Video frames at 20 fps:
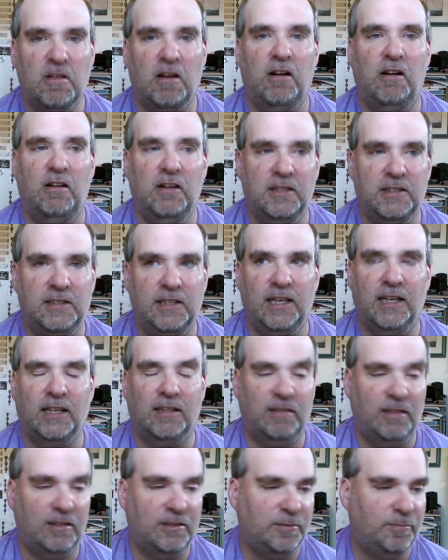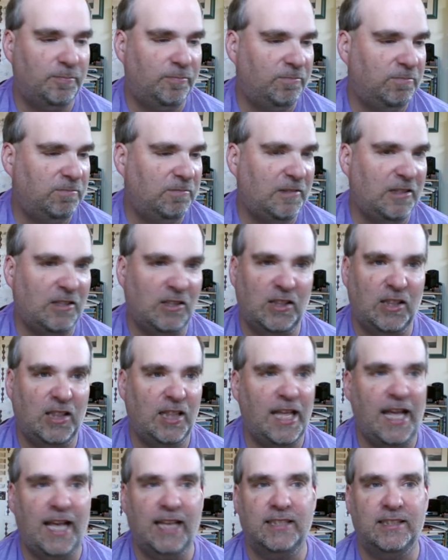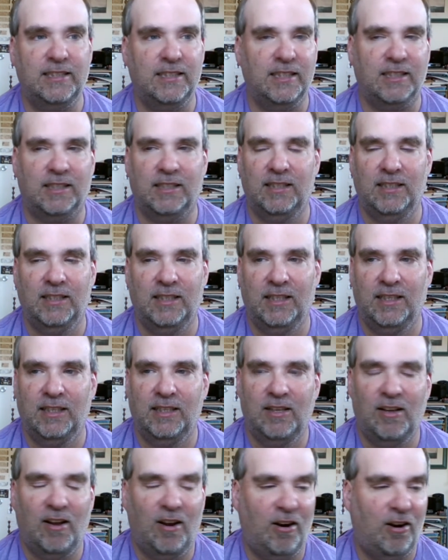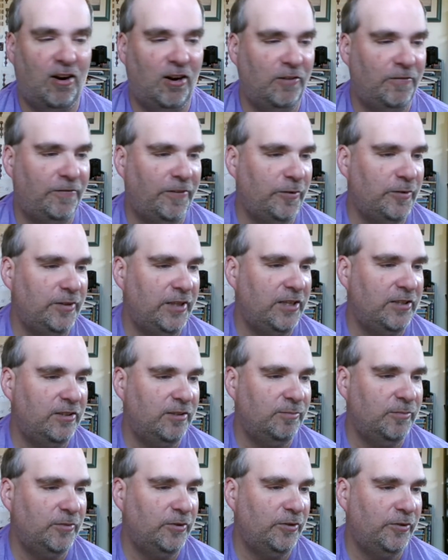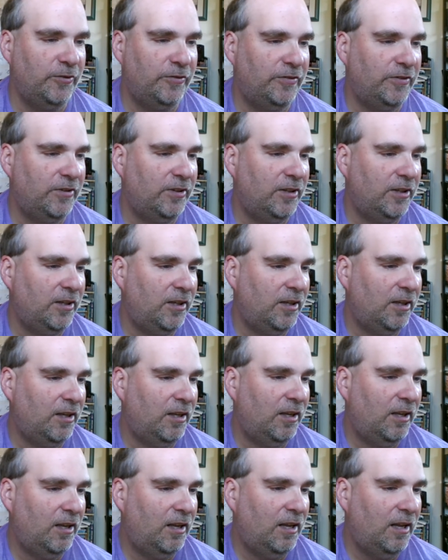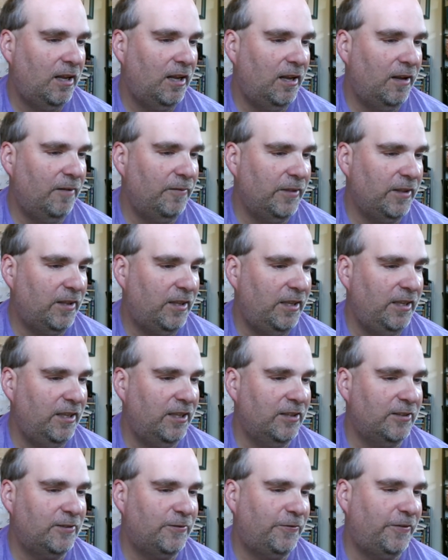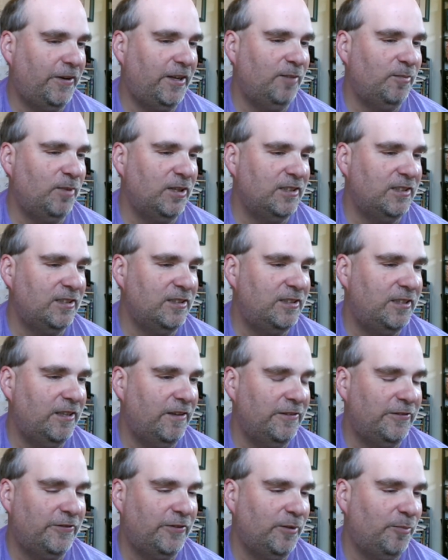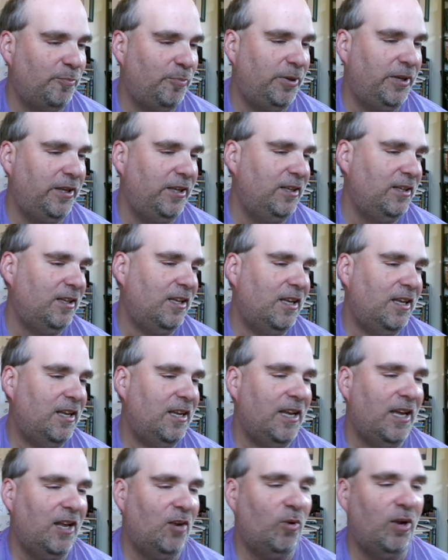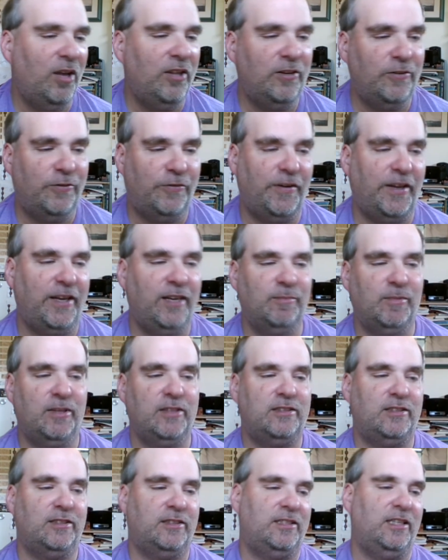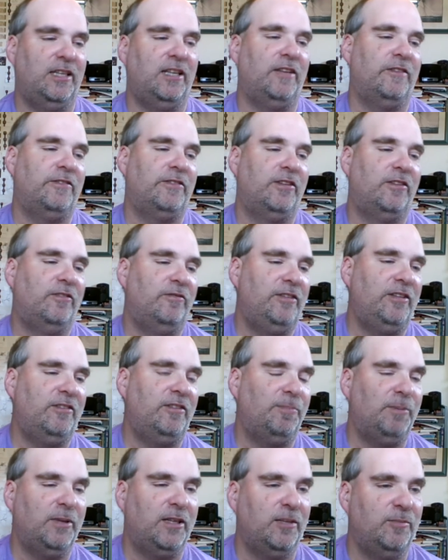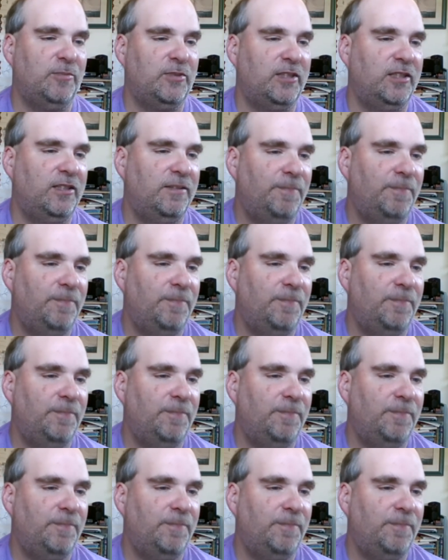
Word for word: Uh, then they uh, Shayna and uh, Baszler hit the heart heart line, the Hart Attack. That's classic Hart Foundation move.